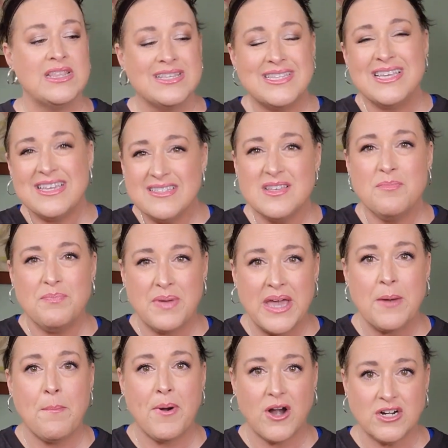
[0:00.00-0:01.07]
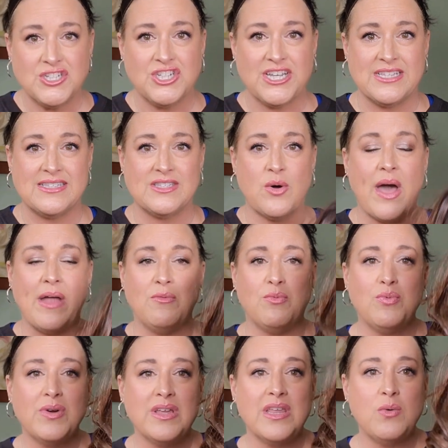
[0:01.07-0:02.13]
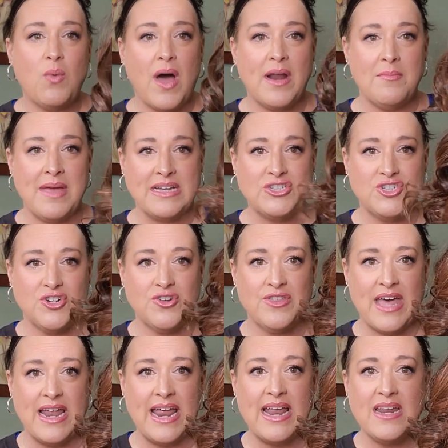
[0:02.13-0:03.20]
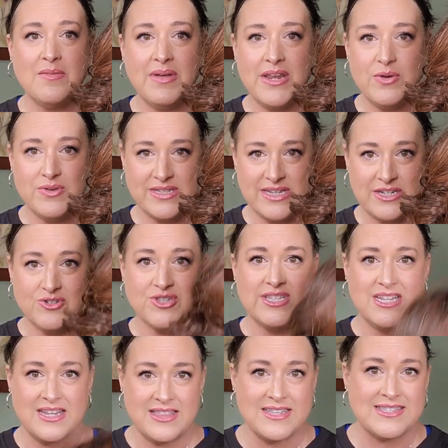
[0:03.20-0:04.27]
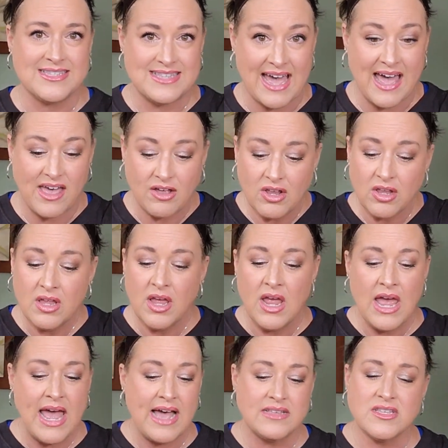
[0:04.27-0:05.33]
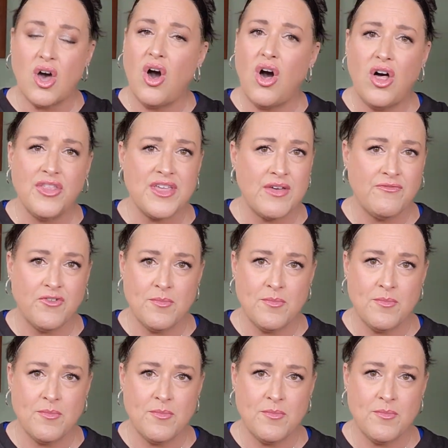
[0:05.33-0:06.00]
This is a big purchase, so I really want to make sure that anybody who's interested in this style has all the